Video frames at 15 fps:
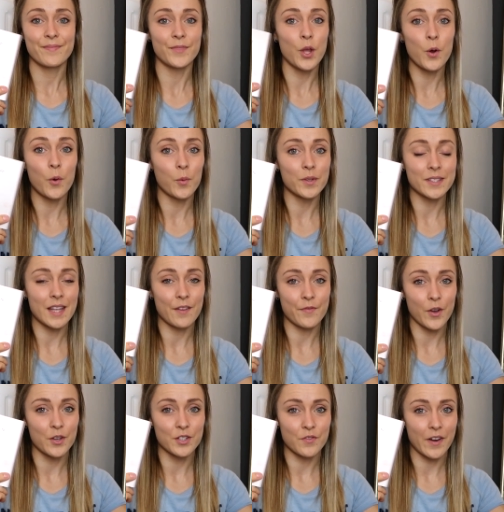no one wants their
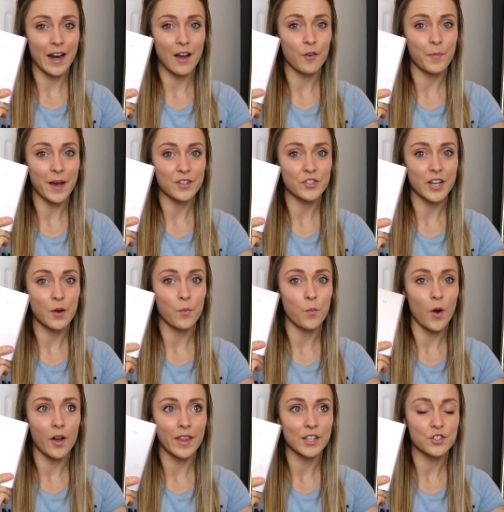phone to run out of battery
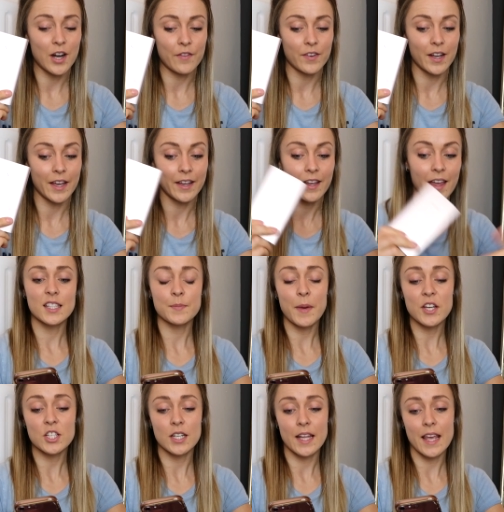while they're traveling.
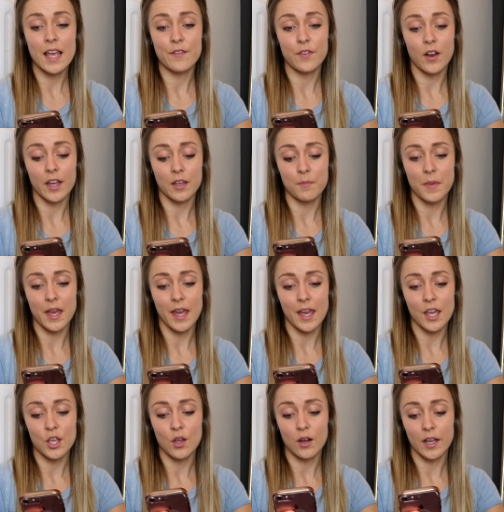Especially if, like
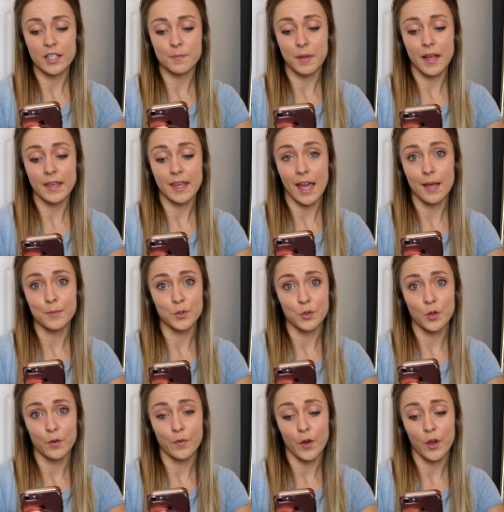me, you like to play games on
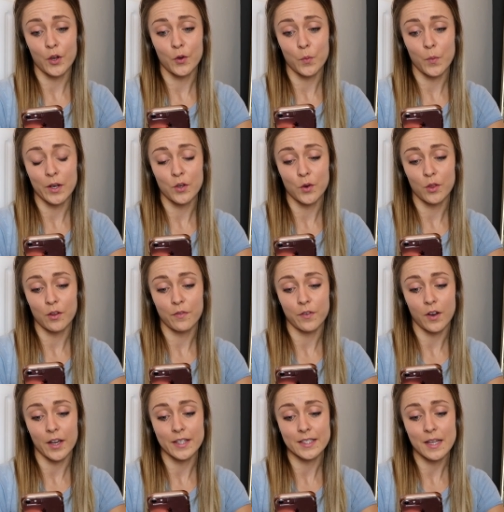your phone when you're on the
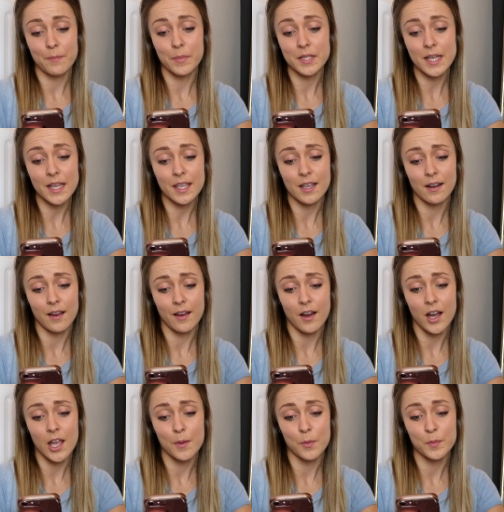flight. In particular,
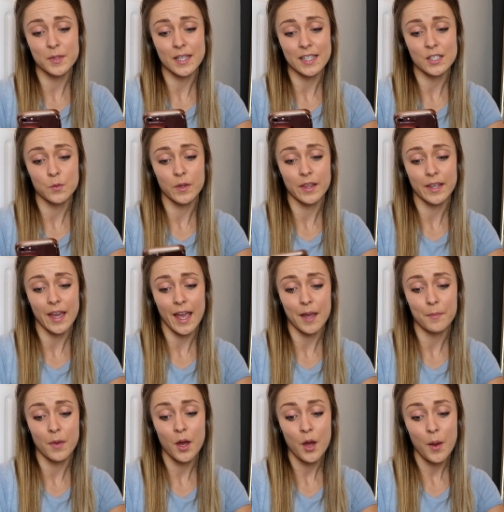I am obsessed with the
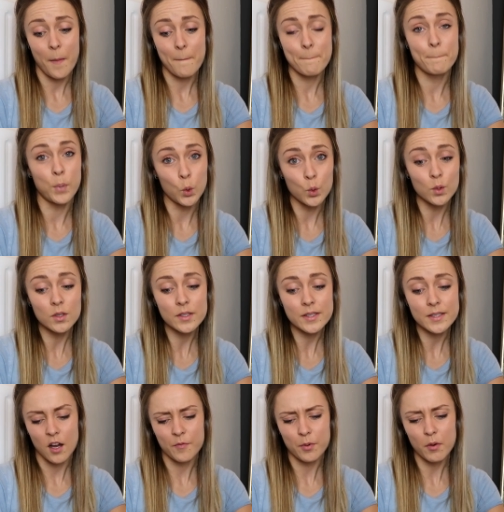game
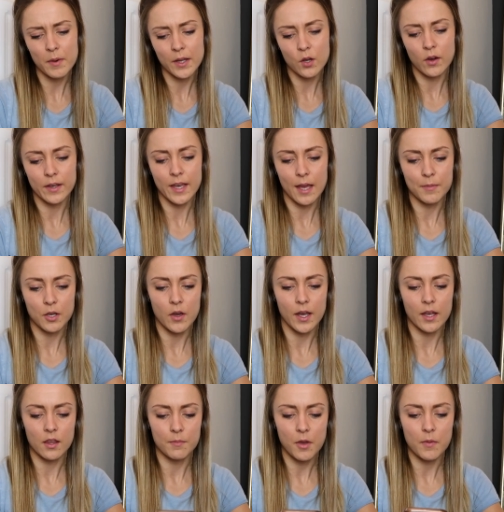Balls. I've probably got a game
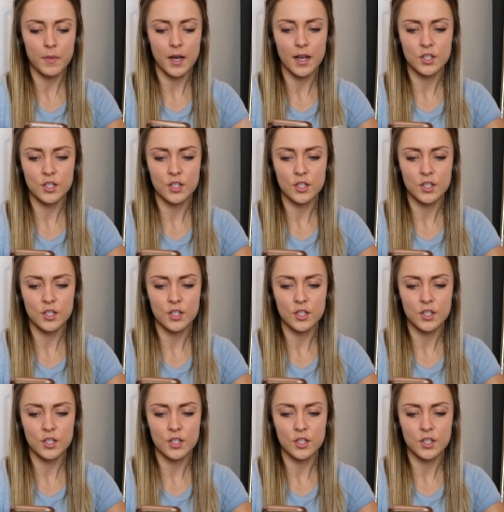going at the moment,